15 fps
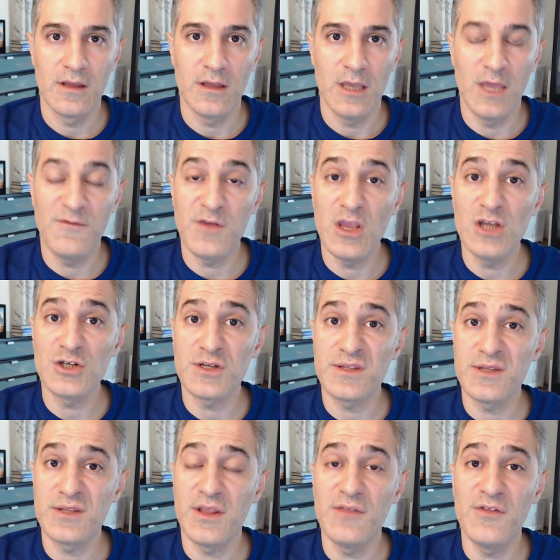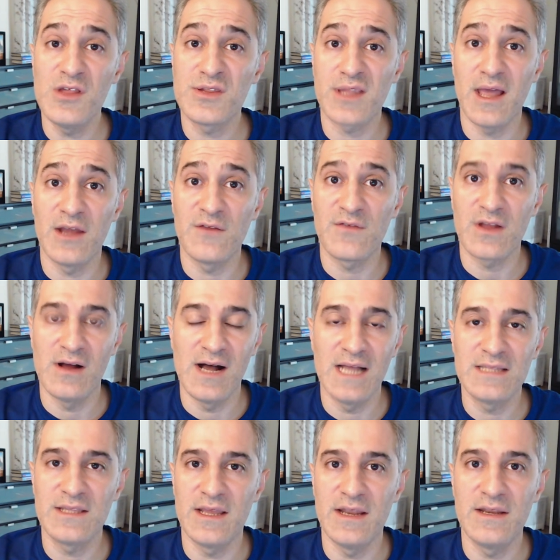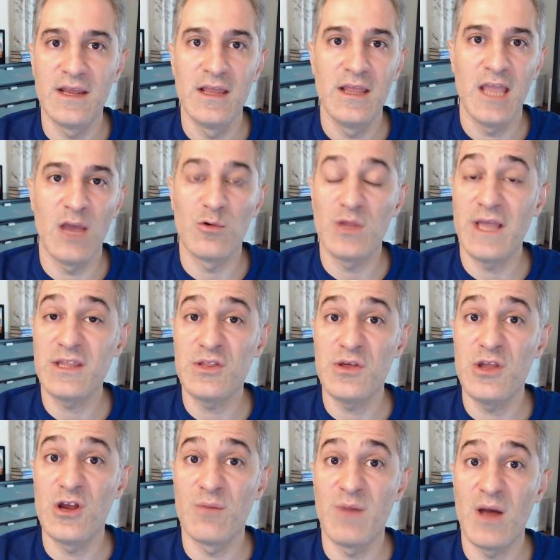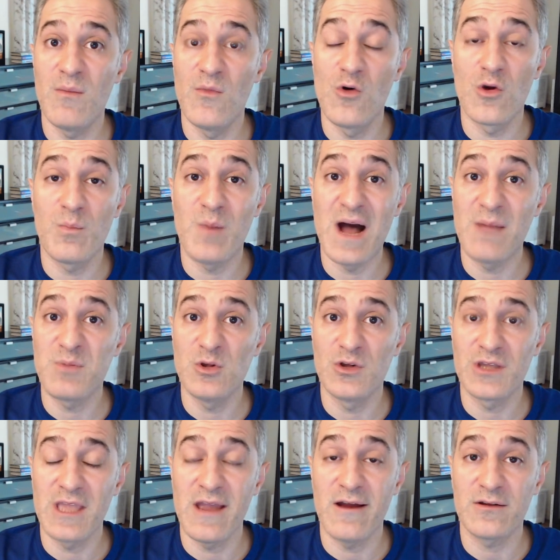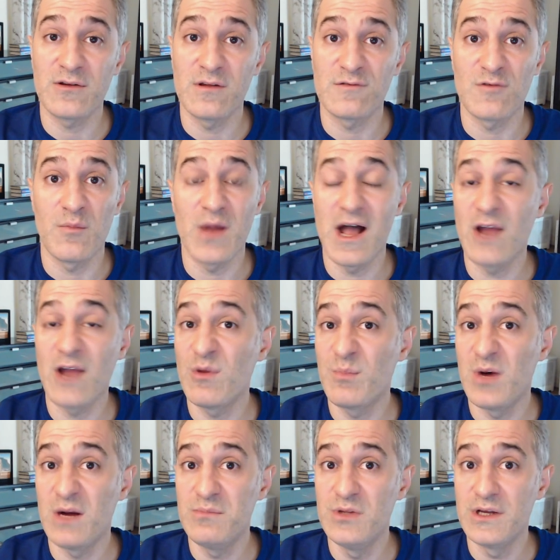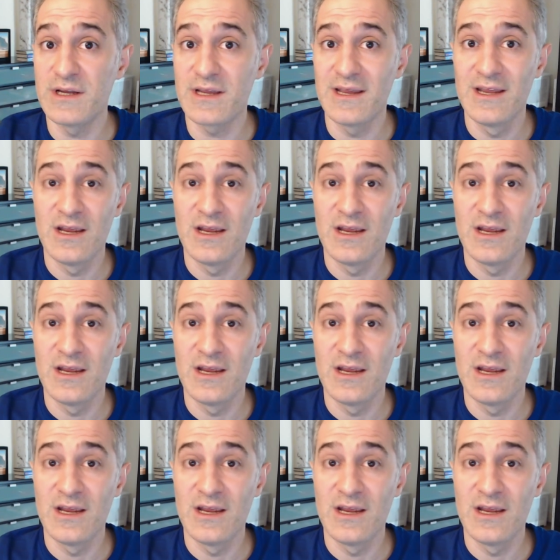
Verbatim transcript: If you're interested in this kind of content and would like to hear about more popular characters from High Republic,